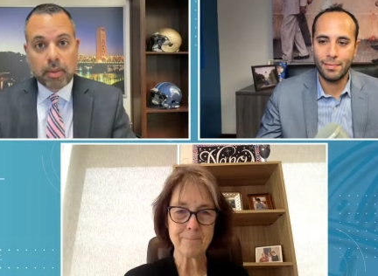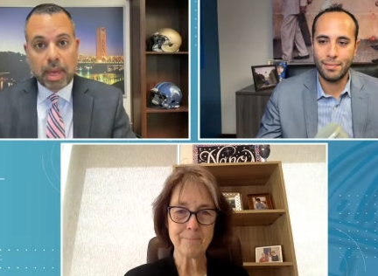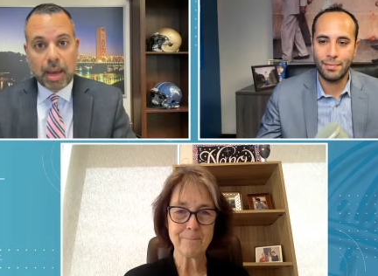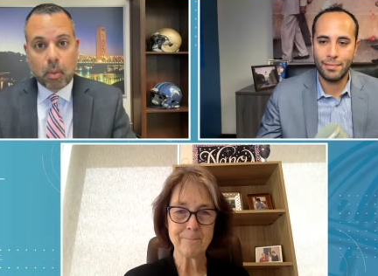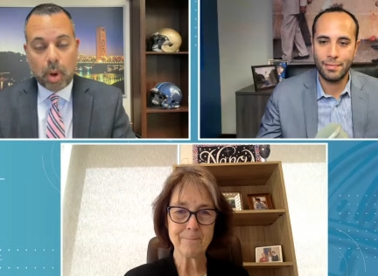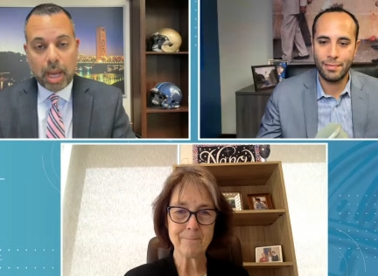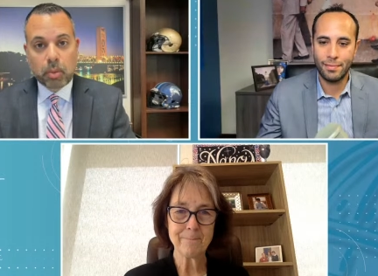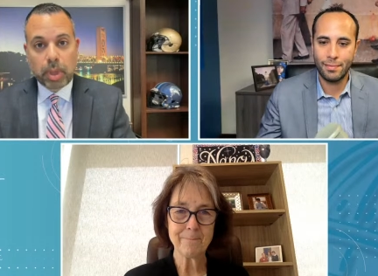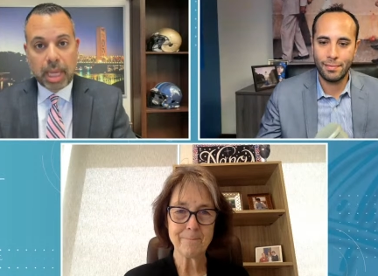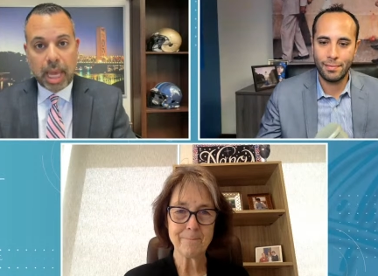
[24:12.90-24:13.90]
Speaker 1: that
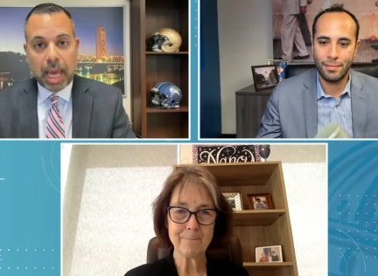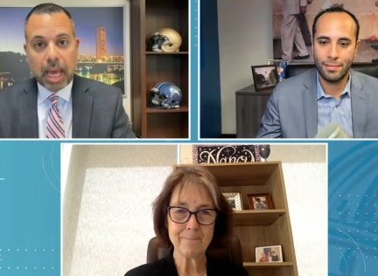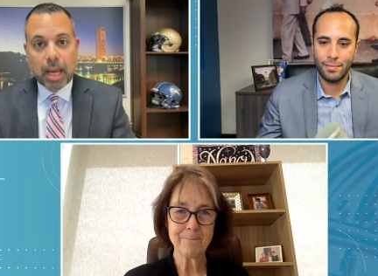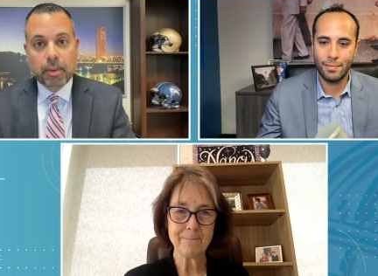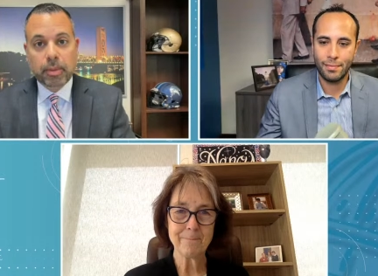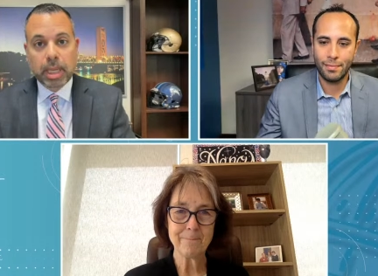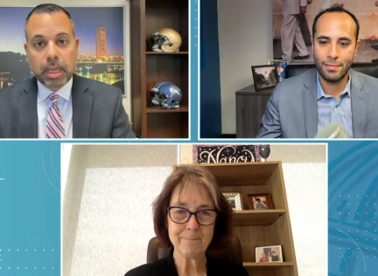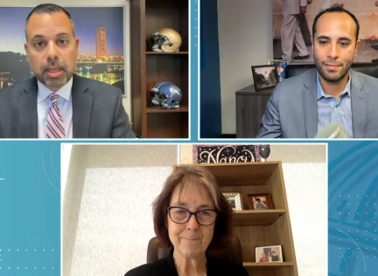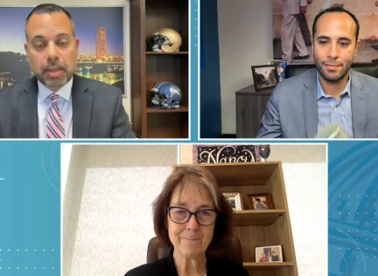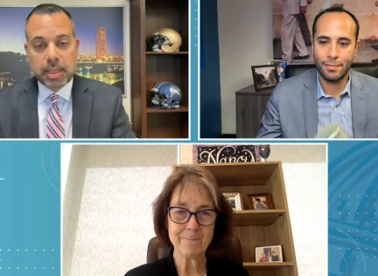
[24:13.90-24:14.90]
when we have
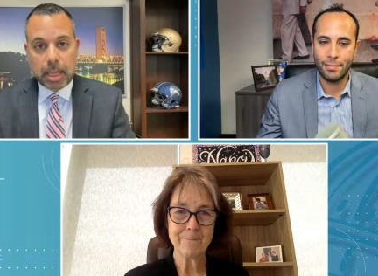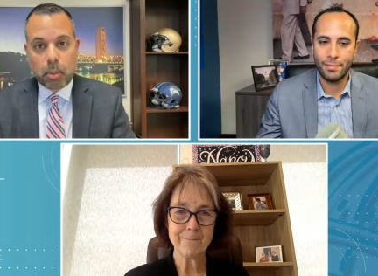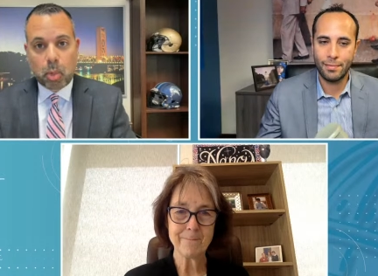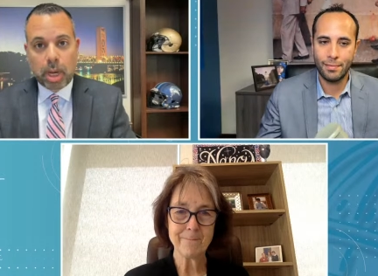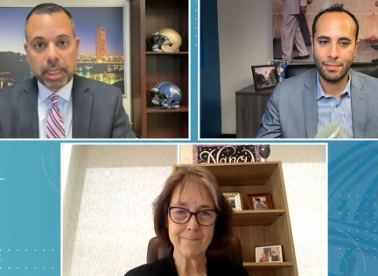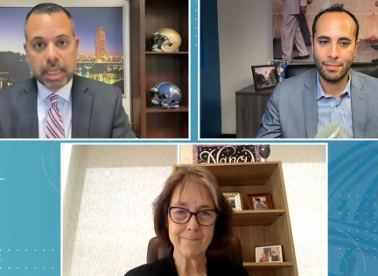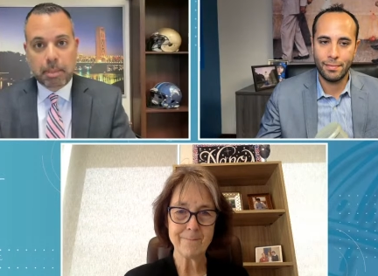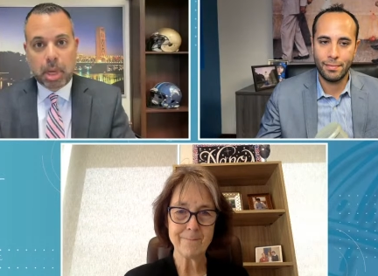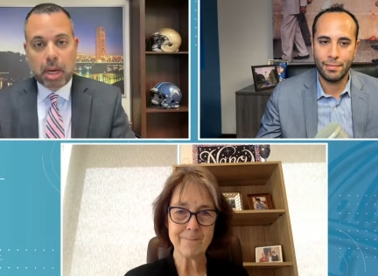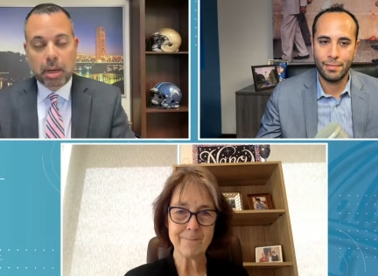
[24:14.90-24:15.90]
someone
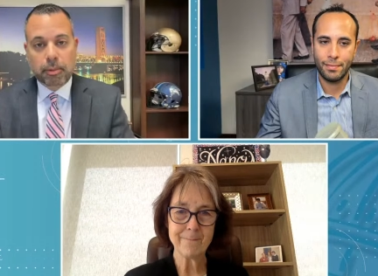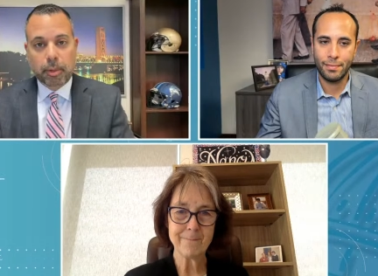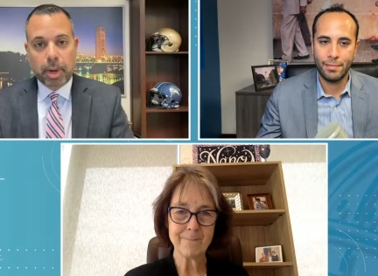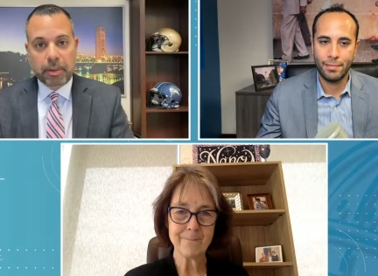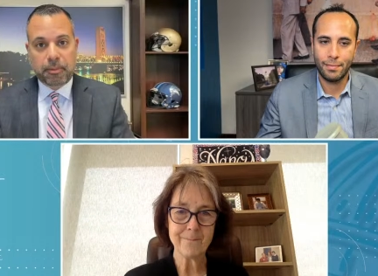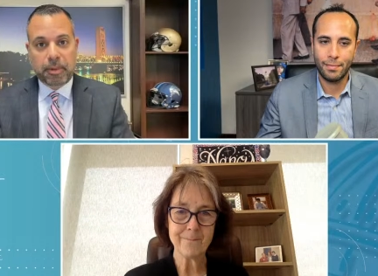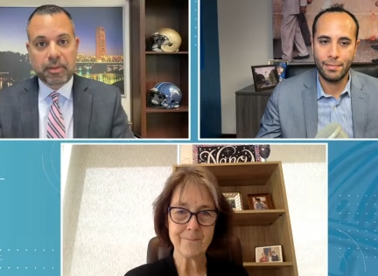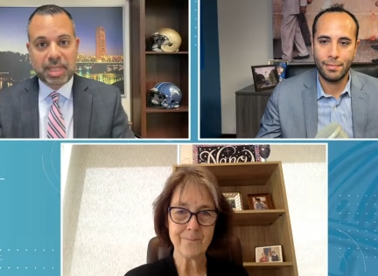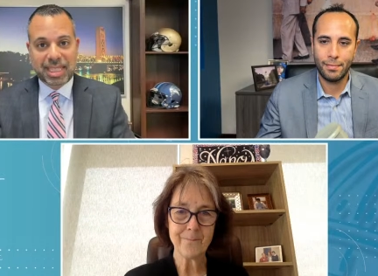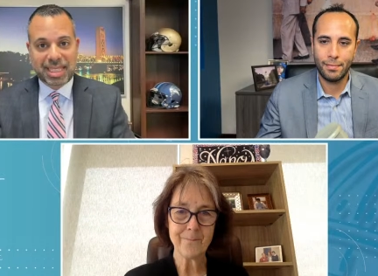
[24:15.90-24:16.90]
come on for a
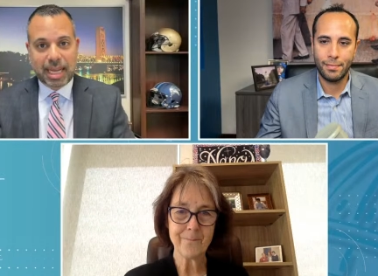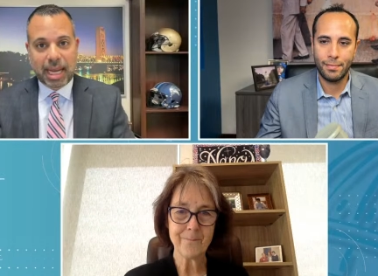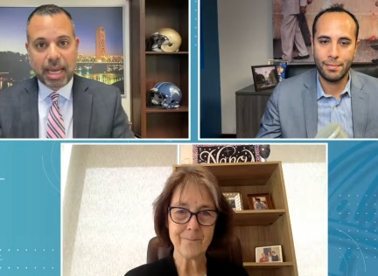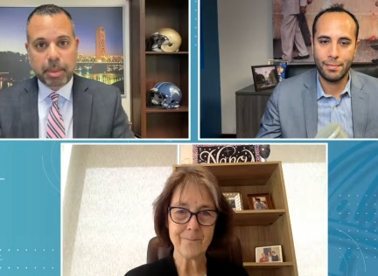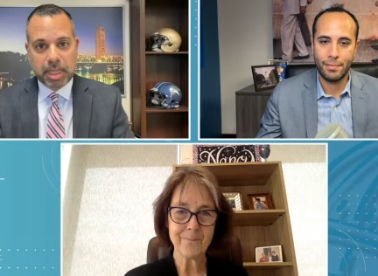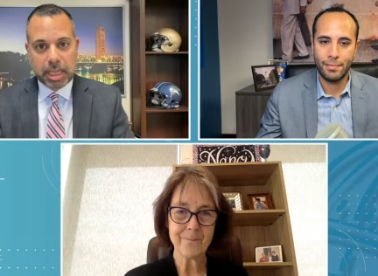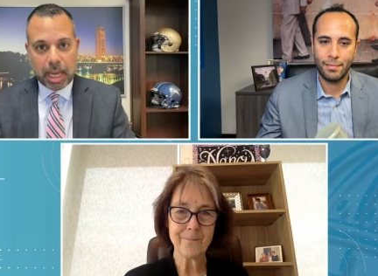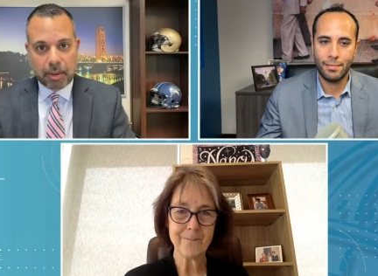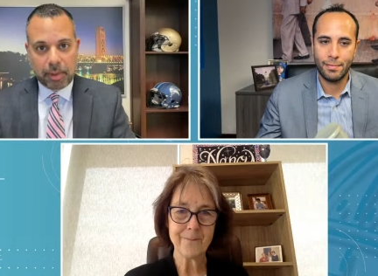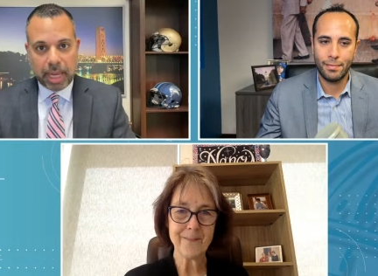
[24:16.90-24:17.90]
fifth time, it's
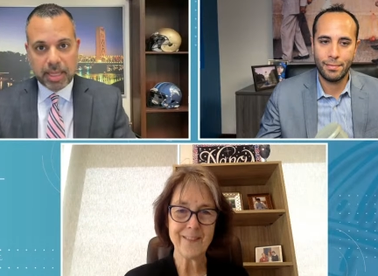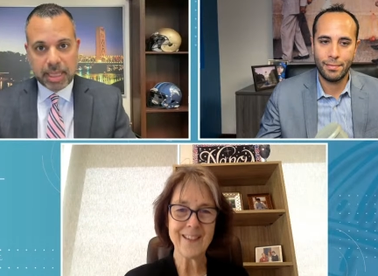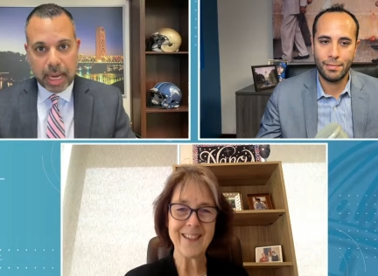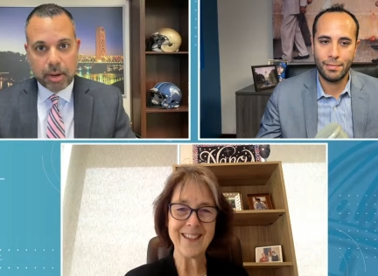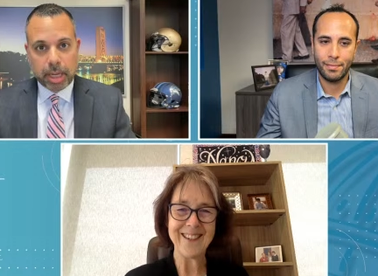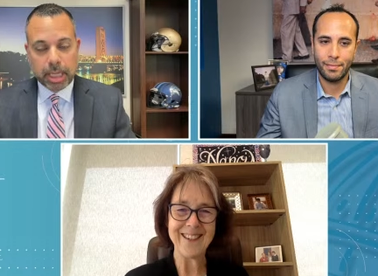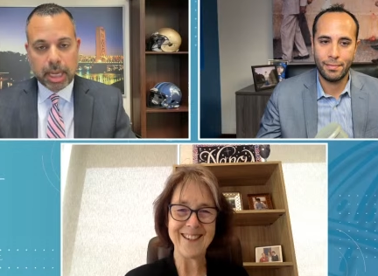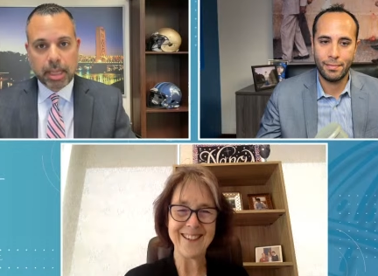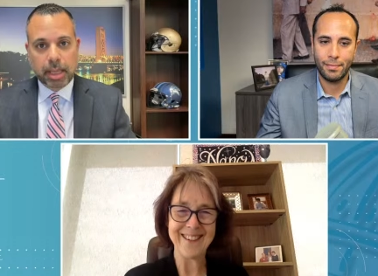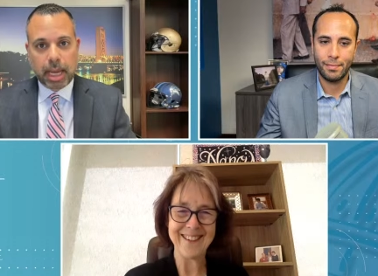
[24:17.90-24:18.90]
kind of like Saturday
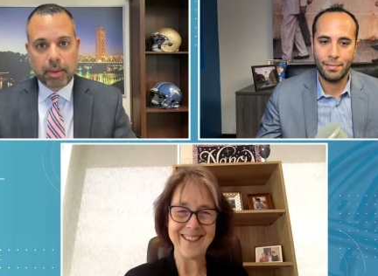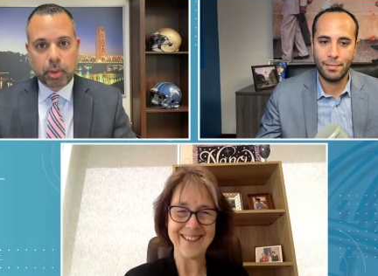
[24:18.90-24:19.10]
Night Live.